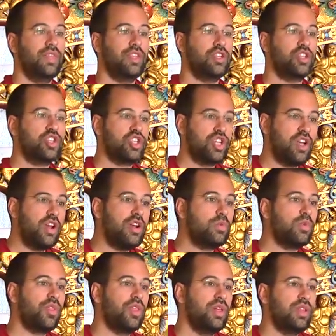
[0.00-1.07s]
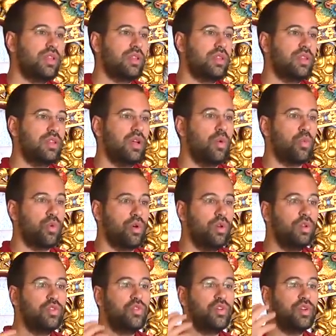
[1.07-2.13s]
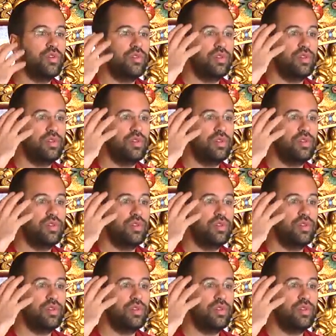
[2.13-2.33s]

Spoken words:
shared with us a worldview,